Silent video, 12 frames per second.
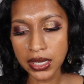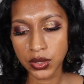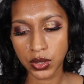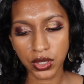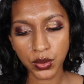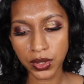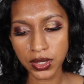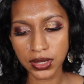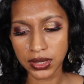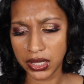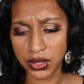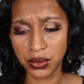So I just wanted to
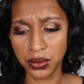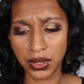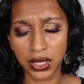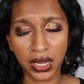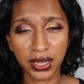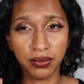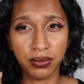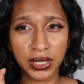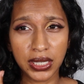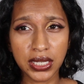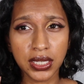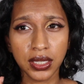let you know that I
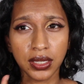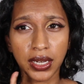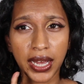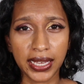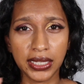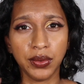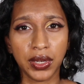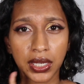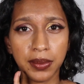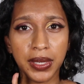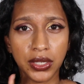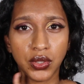really highly
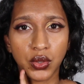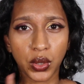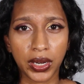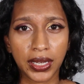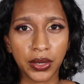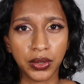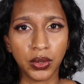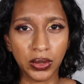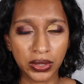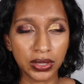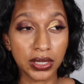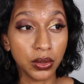recommend trying out
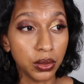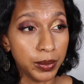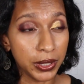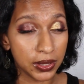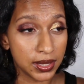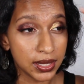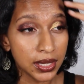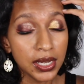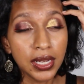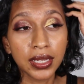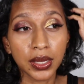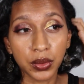Alter Ego, because
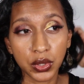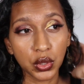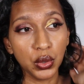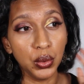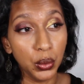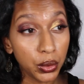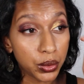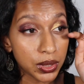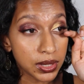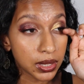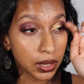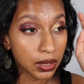there was no
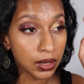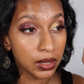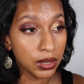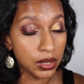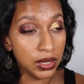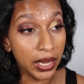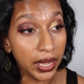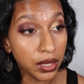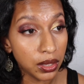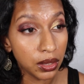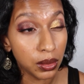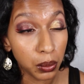creasing,
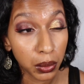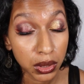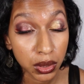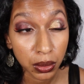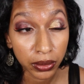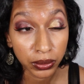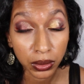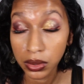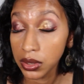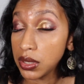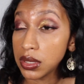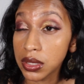none whatsoever.
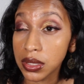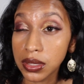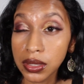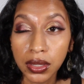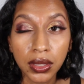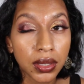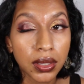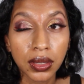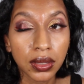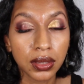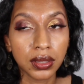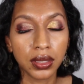It is just,
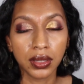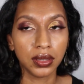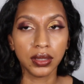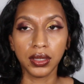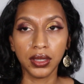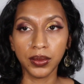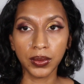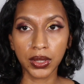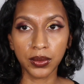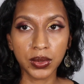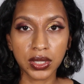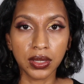
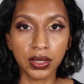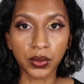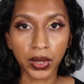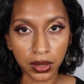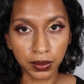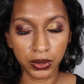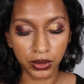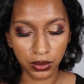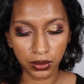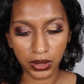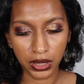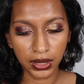it was incredible,
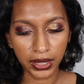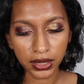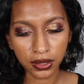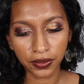and I like the